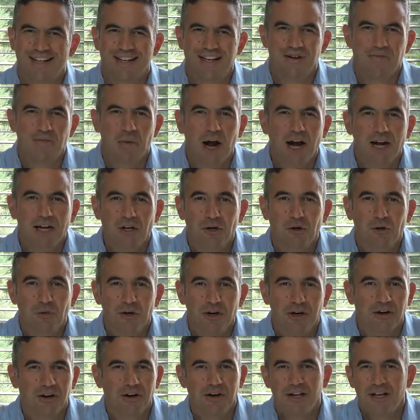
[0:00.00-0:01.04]
In my
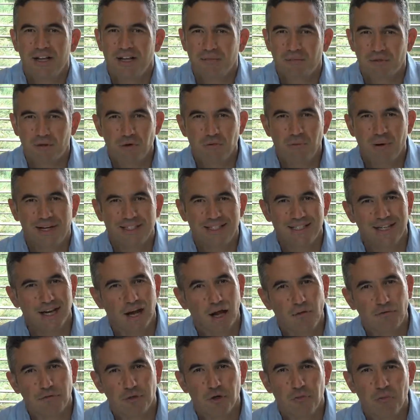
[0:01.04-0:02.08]
career, through
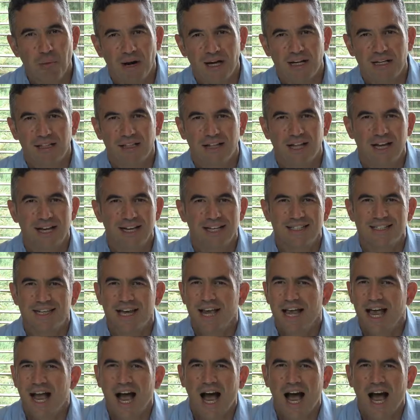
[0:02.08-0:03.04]
myself, through my clients,